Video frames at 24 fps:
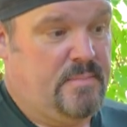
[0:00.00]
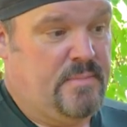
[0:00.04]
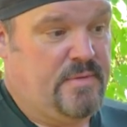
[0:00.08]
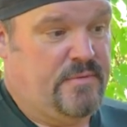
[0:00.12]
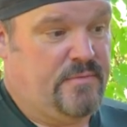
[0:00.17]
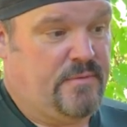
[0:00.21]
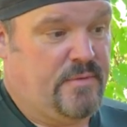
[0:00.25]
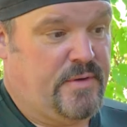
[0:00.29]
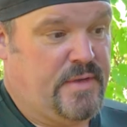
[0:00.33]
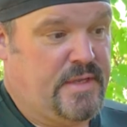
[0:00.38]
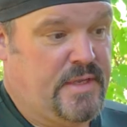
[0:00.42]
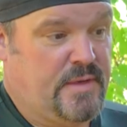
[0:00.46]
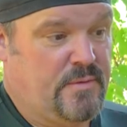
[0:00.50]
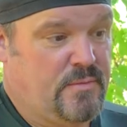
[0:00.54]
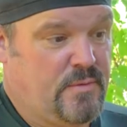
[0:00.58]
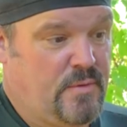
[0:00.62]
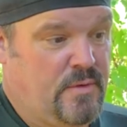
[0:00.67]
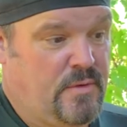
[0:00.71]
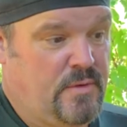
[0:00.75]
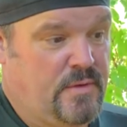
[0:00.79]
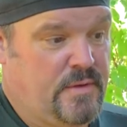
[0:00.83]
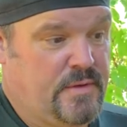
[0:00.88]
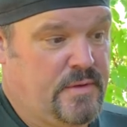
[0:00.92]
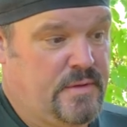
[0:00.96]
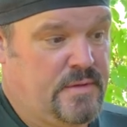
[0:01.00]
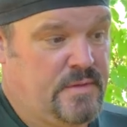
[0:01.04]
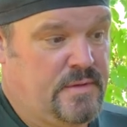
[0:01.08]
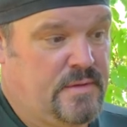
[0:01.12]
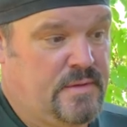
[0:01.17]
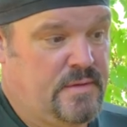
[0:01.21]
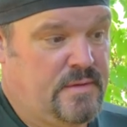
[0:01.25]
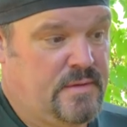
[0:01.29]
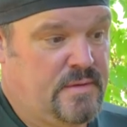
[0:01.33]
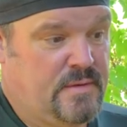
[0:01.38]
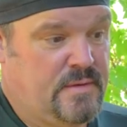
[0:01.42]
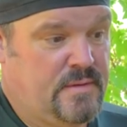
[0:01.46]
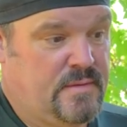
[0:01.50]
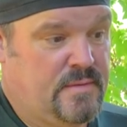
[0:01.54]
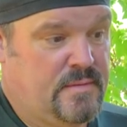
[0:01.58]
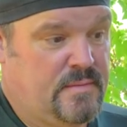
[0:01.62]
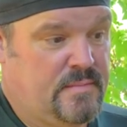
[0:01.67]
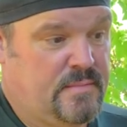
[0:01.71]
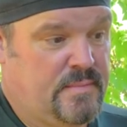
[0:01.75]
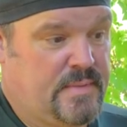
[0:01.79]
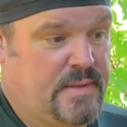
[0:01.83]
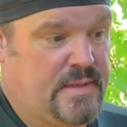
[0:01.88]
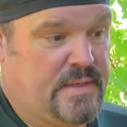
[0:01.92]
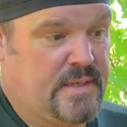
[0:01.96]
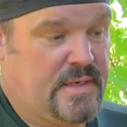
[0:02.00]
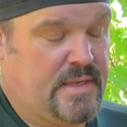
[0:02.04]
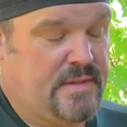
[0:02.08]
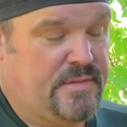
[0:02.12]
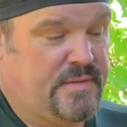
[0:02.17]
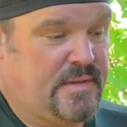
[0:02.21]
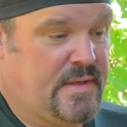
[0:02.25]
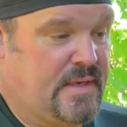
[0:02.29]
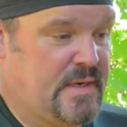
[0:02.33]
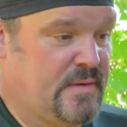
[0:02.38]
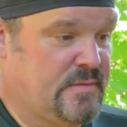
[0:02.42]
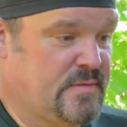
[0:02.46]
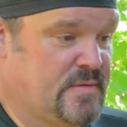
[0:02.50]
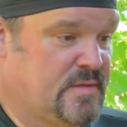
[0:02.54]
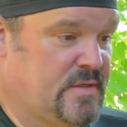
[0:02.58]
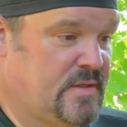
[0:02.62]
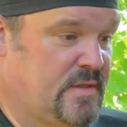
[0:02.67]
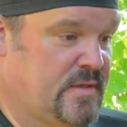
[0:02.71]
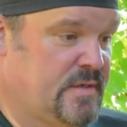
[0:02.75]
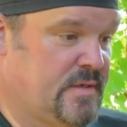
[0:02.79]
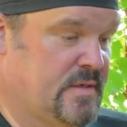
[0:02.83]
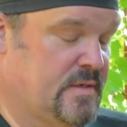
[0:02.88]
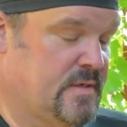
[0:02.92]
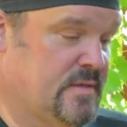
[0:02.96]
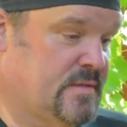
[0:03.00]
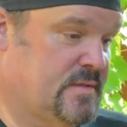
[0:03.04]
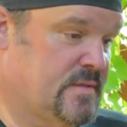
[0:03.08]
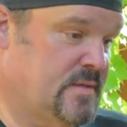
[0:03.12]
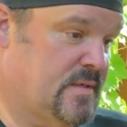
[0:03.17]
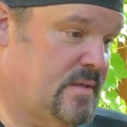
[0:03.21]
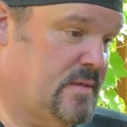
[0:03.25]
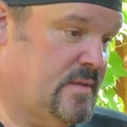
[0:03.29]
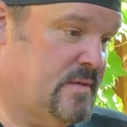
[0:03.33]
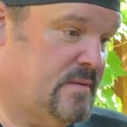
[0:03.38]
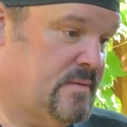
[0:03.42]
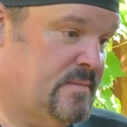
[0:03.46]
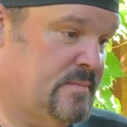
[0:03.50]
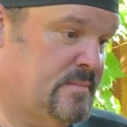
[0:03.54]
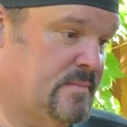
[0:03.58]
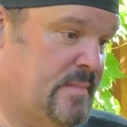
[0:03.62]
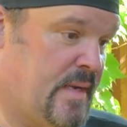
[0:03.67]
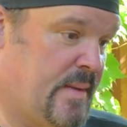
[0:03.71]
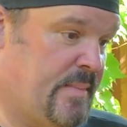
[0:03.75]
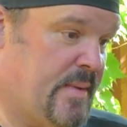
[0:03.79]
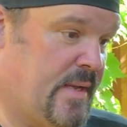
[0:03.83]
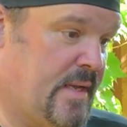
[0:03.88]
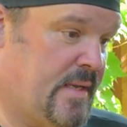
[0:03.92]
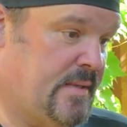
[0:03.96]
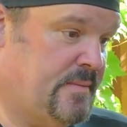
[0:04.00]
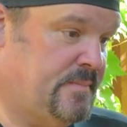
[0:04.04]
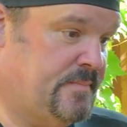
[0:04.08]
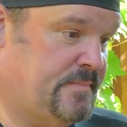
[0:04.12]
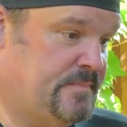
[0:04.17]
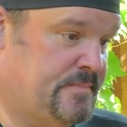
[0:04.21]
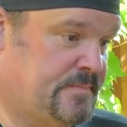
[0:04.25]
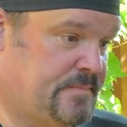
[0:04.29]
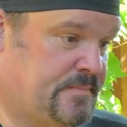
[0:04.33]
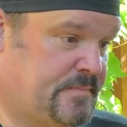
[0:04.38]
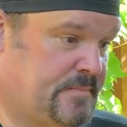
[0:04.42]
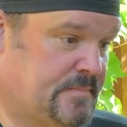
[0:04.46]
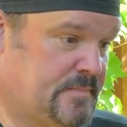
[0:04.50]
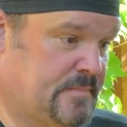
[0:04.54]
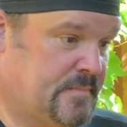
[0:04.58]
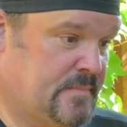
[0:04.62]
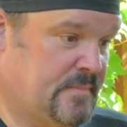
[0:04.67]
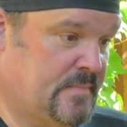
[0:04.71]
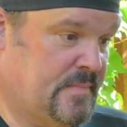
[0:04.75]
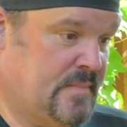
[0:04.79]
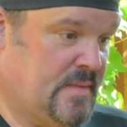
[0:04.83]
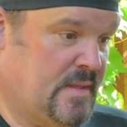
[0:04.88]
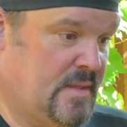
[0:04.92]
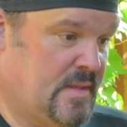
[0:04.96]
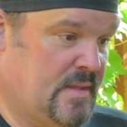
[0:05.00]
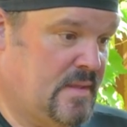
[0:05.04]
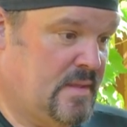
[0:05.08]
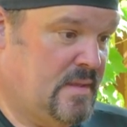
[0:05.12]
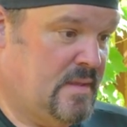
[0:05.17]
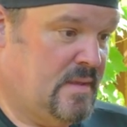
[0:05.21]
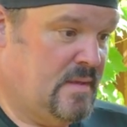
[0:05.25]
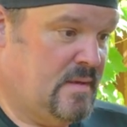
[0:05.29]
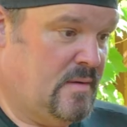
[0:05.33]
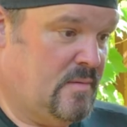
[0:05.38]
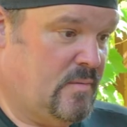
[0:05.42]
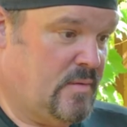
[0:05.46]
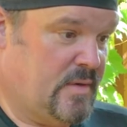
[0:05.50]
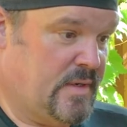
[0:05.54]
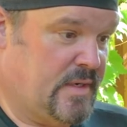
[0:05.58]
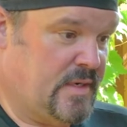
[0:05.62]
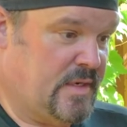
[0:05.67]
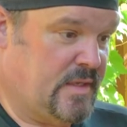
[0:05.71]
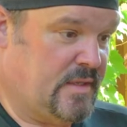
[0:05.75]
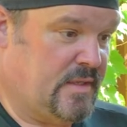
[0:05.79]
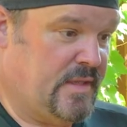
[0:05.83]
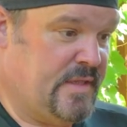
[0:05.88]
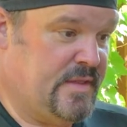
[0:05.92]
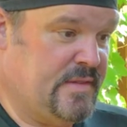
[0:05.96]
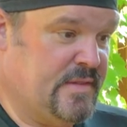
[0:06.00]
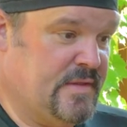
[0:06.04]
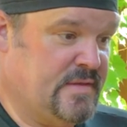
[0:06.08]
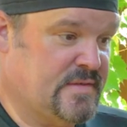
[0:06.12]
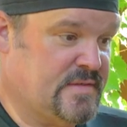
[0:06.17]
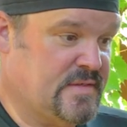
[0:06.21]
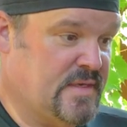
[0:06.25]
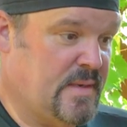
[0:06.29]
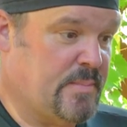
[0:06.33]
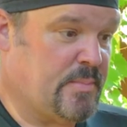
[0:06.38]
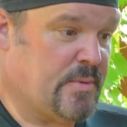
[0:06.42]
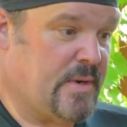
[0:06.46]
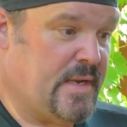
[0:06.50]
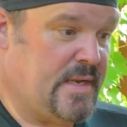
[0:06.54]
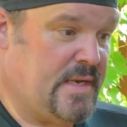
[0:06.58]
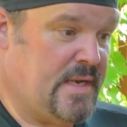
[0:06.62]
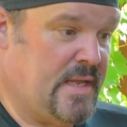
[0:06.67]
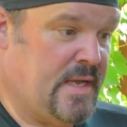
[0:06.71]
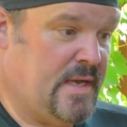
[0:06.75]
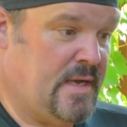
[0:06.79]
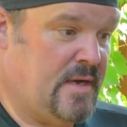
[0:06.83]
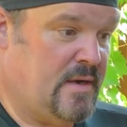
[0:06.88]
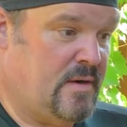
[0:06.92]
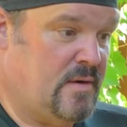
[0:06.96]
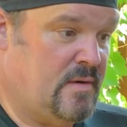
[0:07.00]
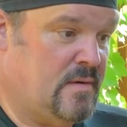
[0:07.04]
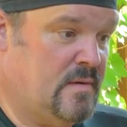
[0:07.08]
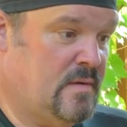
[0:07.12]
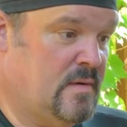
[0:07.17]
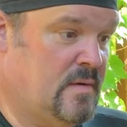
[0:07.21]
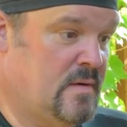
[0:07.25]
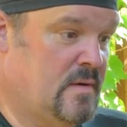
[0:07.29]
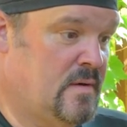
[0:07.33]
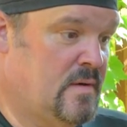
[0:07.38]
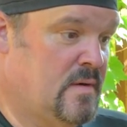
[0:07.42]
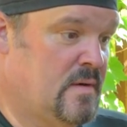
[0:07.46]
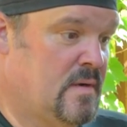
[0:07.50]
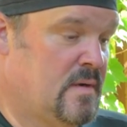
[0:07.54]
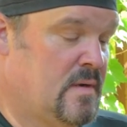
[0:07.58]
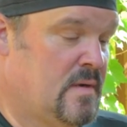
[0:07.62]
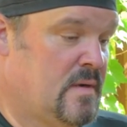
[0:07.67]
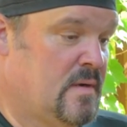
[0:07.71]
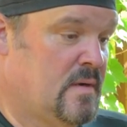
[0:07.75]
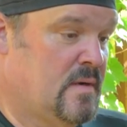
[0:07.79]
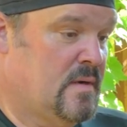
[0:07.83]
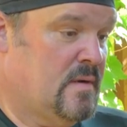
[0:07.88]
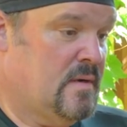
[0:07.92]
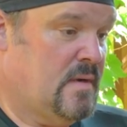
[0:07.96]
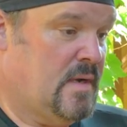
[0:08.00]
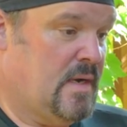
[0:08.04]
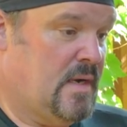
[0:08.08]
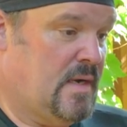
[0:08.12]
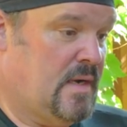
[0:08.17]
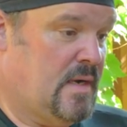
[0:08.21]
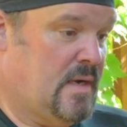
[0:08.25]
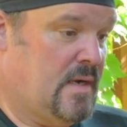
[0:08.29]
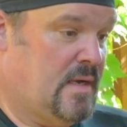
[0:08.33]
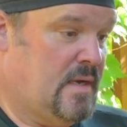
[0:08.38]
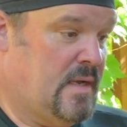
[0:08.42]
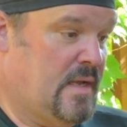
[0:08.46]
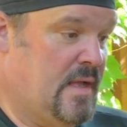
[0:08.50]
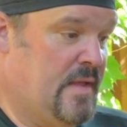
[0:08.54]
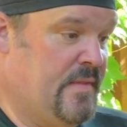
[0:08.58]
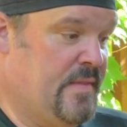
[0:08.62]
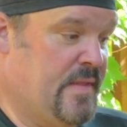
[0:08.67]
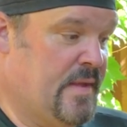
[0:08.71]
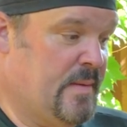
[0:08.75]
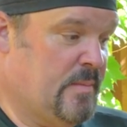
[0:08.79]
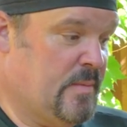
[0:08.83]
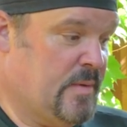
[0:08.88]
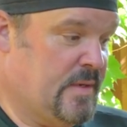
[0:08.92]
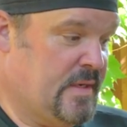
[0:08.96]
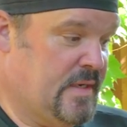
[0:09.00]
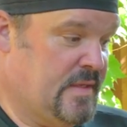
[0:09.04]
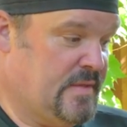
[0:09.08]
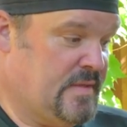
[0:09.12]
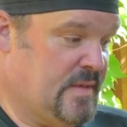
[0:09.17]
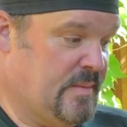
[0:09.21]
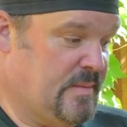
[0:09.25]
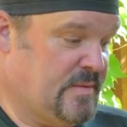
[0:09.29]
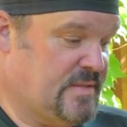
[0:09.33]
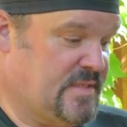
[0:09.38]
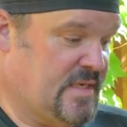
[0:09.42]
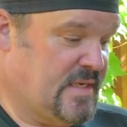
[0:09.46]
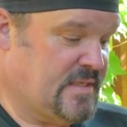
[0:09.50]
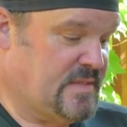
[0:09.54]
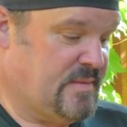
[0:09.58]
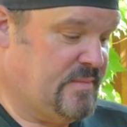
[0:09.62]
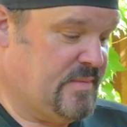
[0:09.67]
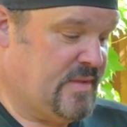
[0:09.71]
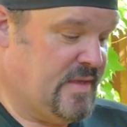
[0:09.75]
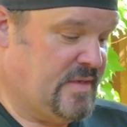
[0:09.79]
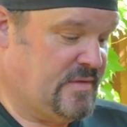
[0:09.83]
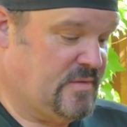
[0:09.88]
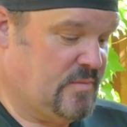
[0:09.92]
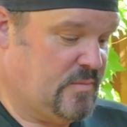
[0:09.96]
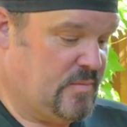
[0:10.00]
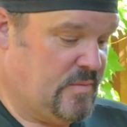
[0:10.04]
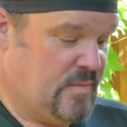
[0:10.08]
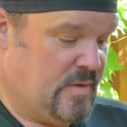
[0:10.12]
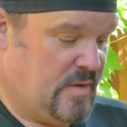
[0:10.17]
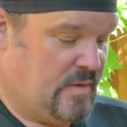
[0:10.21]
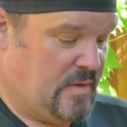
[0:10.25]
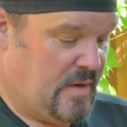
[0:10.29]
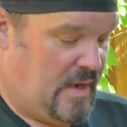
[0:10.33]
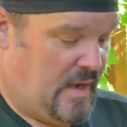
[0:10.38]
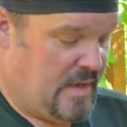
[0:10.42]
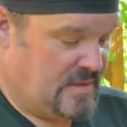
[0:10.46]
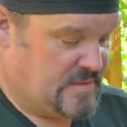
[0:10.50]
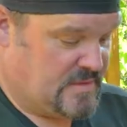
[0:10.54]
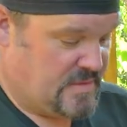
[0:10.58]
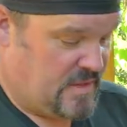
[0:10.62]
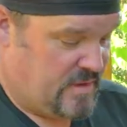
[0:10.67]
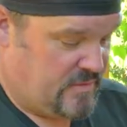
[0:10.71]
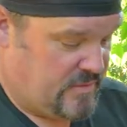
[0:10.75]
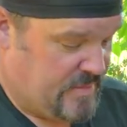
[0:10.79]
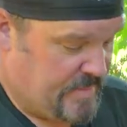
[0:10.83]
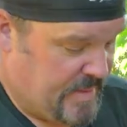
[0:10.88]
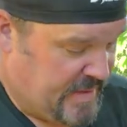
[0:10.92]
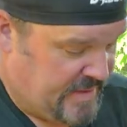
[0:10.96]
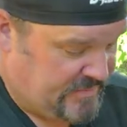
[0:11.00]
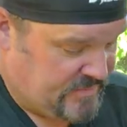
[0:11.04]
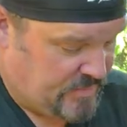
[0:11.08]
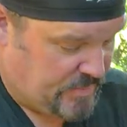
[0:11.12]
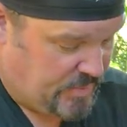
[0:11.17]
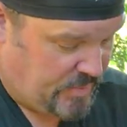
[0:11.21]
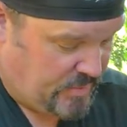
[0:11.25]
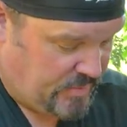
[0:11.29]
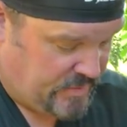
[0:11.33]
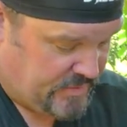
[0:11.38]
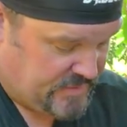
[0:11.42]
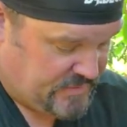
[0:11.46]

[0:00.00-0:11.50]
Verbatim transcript: before you get rolling. But I thought I was clear, so my bad. We're gonna clean this up right now uh, and then we're gonna double check some things. And odds are we might have to pull